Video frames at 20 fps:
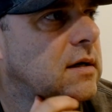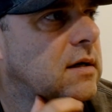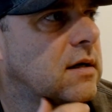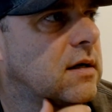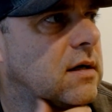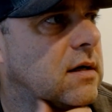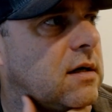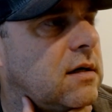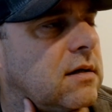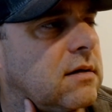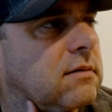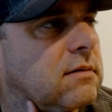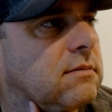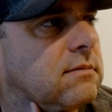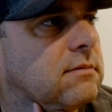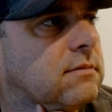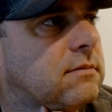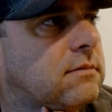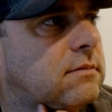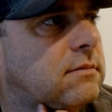
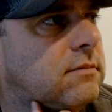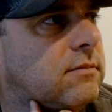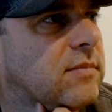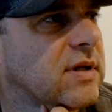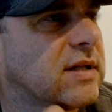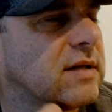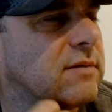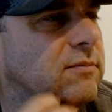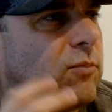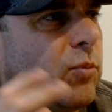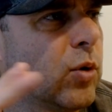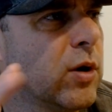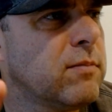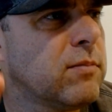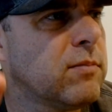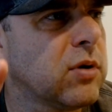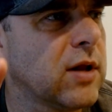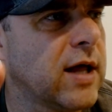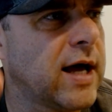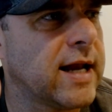But the one
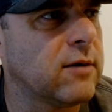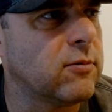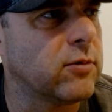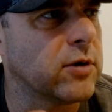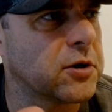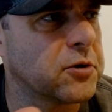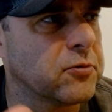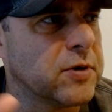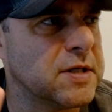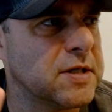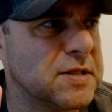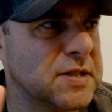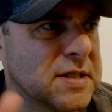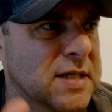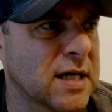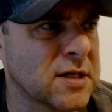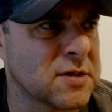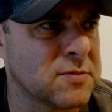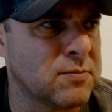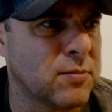planet where Greasy's
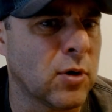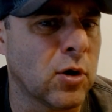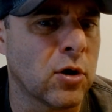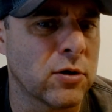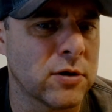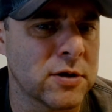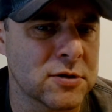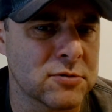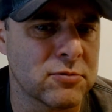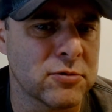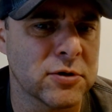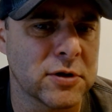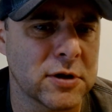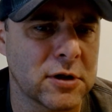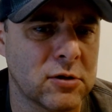got his bar is really